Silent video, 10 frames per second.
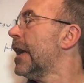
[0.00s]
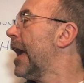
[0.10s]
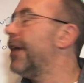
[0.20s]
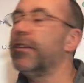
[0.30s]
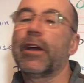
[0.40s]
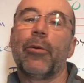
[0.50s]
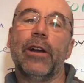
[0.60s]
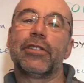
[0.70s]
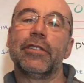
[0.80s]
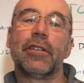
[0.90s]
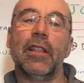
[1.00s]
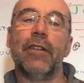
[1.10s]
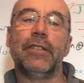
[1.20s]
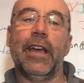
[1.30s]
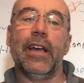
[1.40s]
Have any questions?
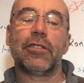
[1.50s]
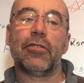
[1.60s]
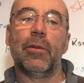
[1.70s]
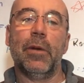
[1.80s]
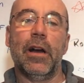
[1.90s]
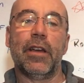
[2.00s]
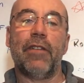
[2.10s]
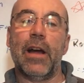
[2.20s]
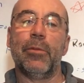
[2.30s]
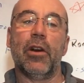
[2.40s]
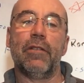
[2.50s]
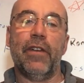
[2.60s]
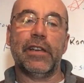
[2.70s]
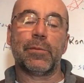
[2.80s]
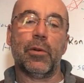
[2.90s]
Love to answer them. Uh, you can find me on
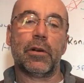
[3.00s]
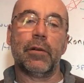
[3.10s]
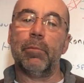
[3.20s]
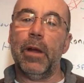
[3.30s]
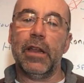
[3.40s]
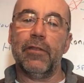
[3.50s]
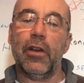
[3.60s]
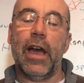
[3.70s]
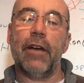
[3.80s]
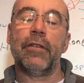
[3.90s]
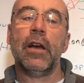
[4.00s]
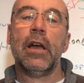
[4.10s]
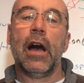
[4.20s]
Facebook. Many of you have.